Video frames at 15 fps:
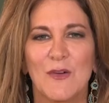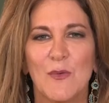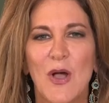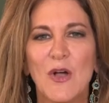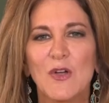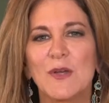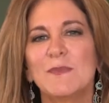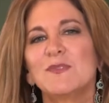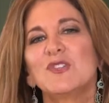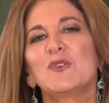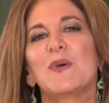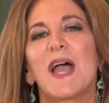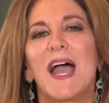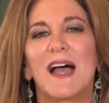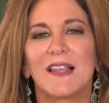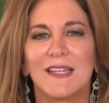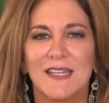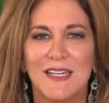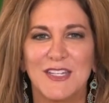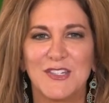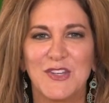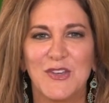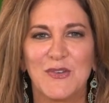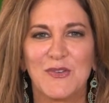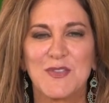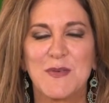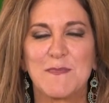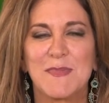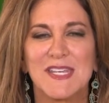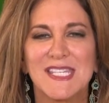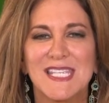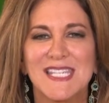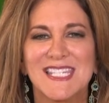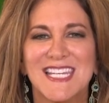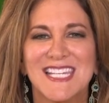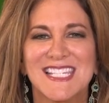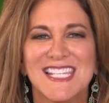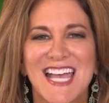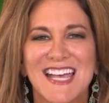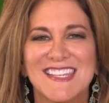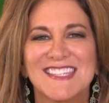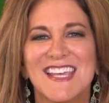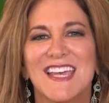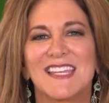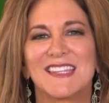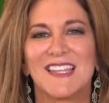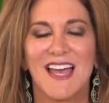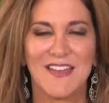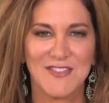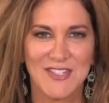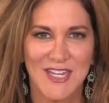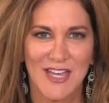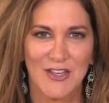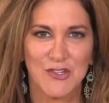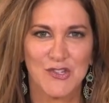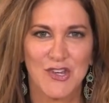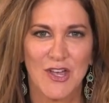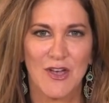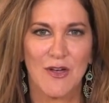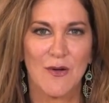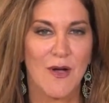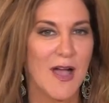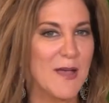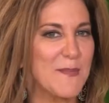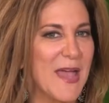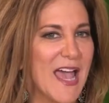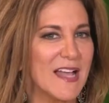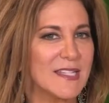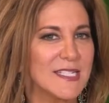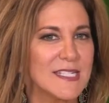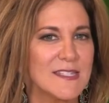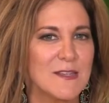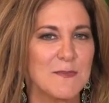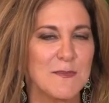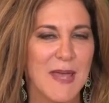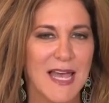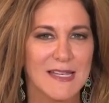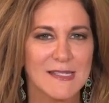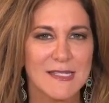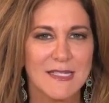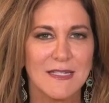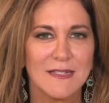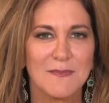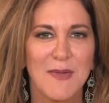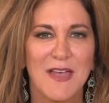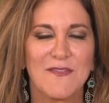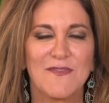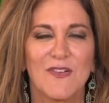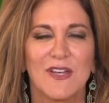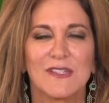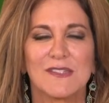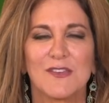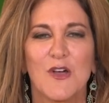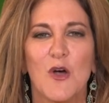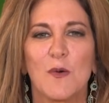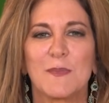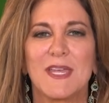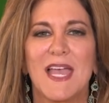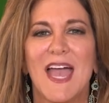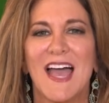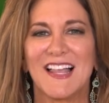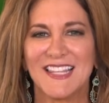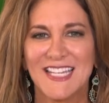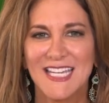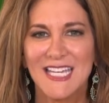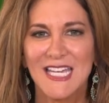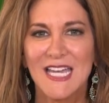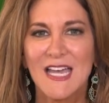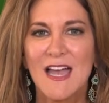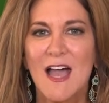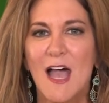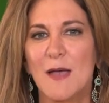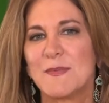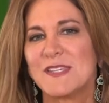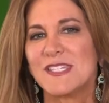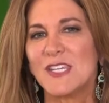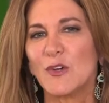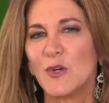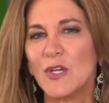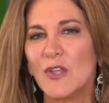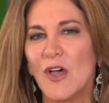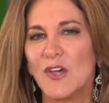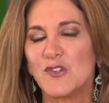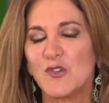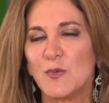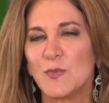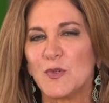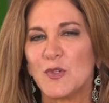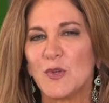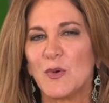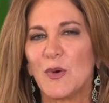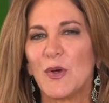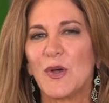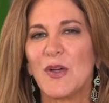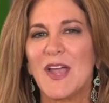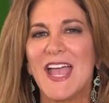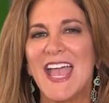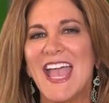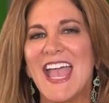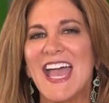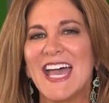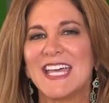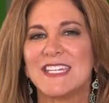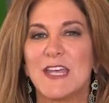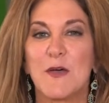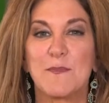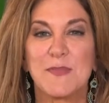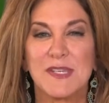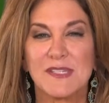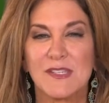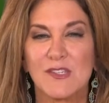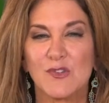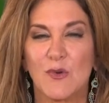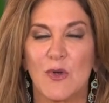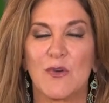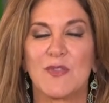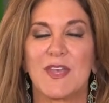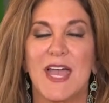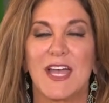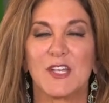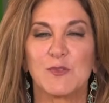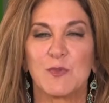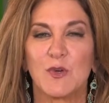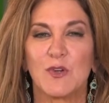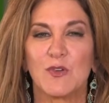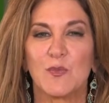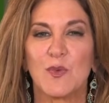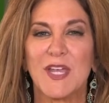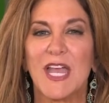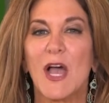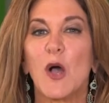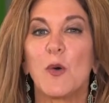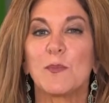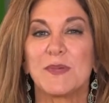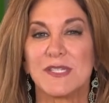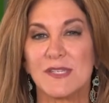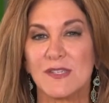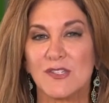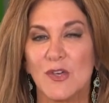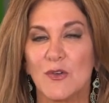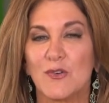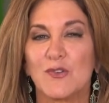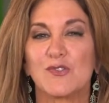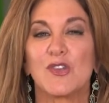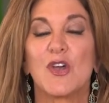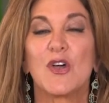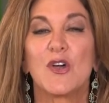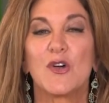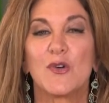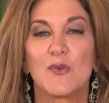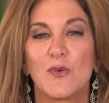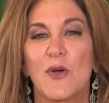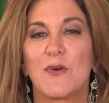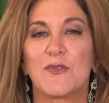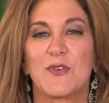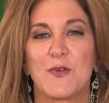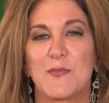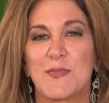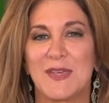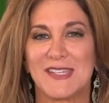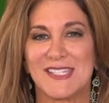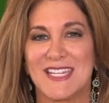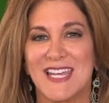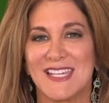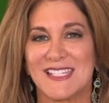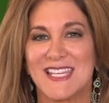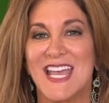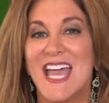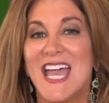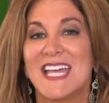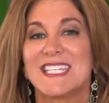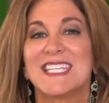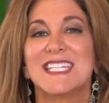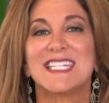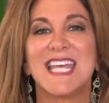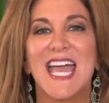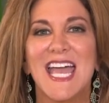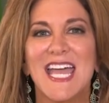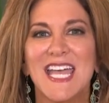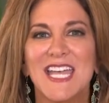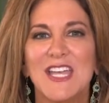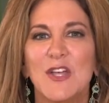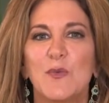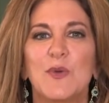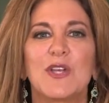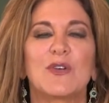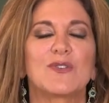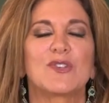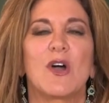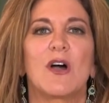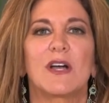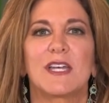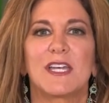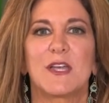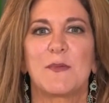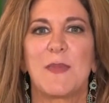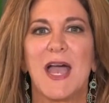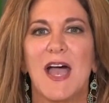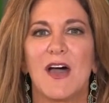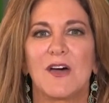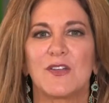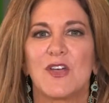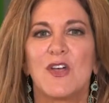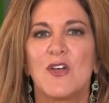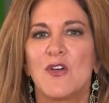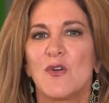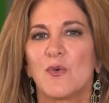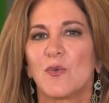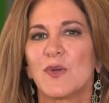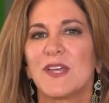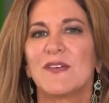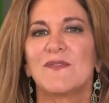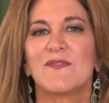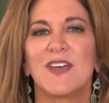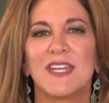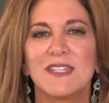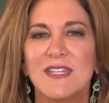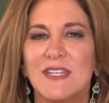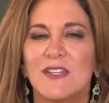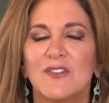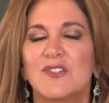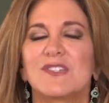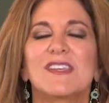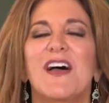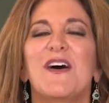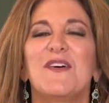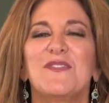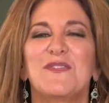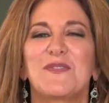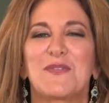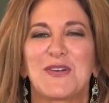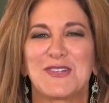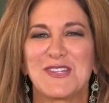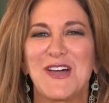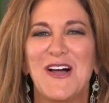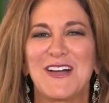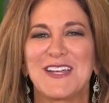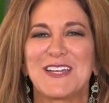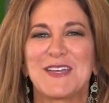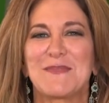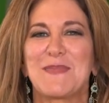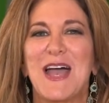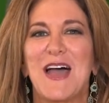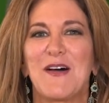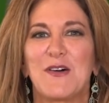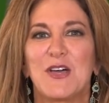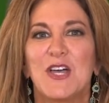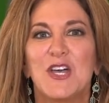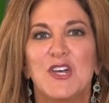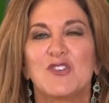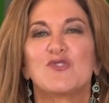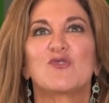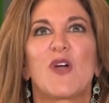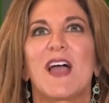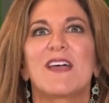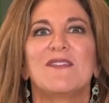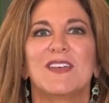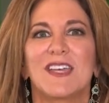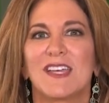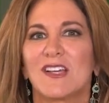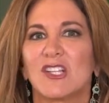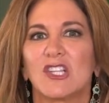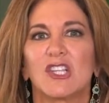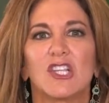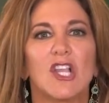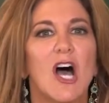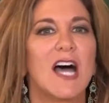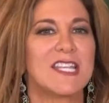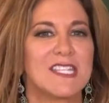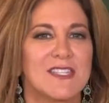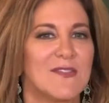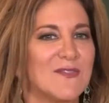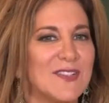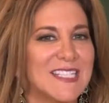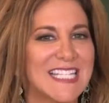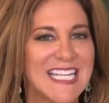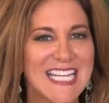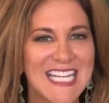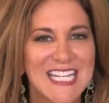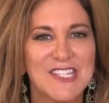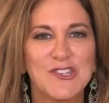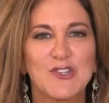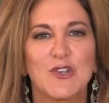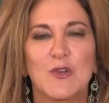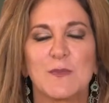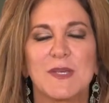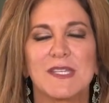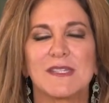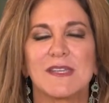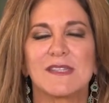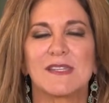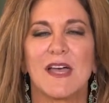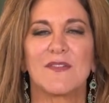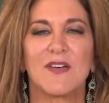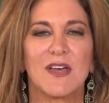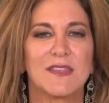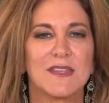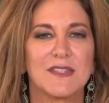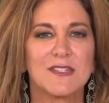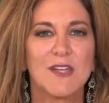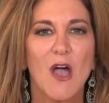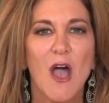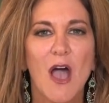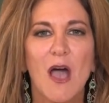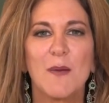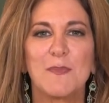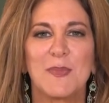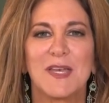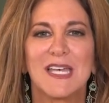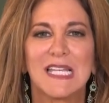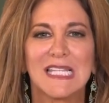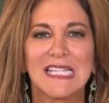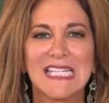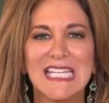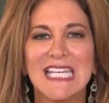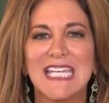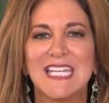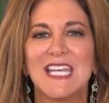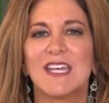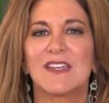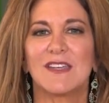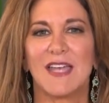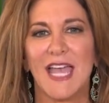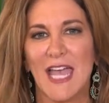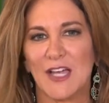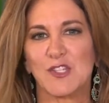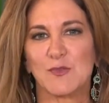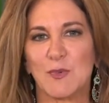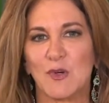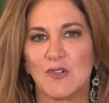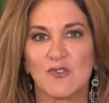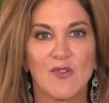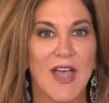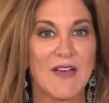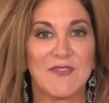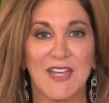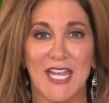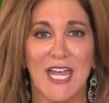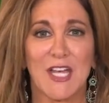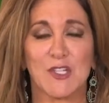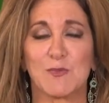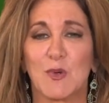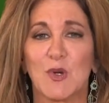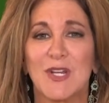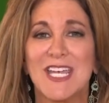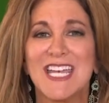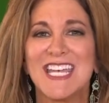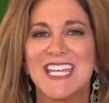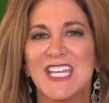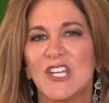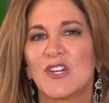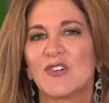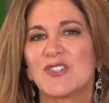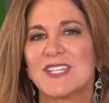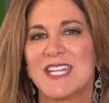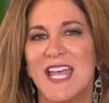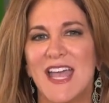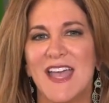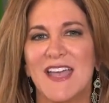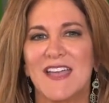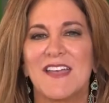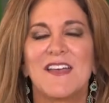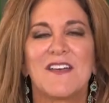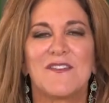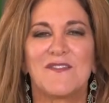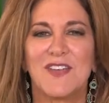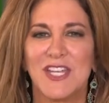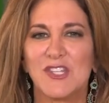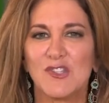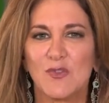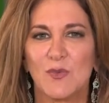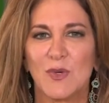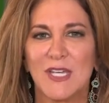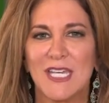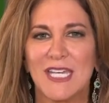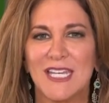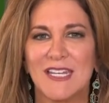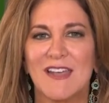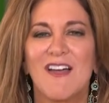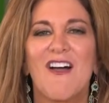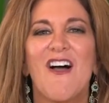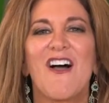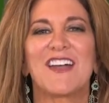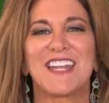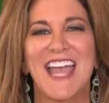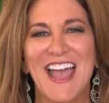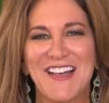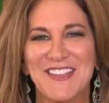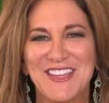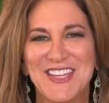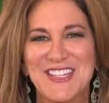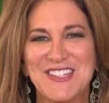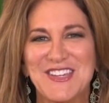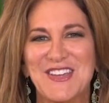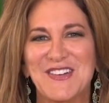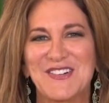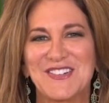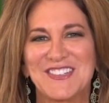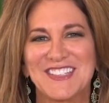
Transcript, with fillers: Welcome to Allie and You, the Business Success and Lifestyle Show. I'm Allison Maslan. My friends call me Allie. I'm a serial entrepreneur and a business growth expert. We help business owners grow their business. And today we are talking about reinventing yourself. We're talking about driving lots of leads to your business. I've got the top lead expert, traffic expert here today, Vince Reed on Allie and You.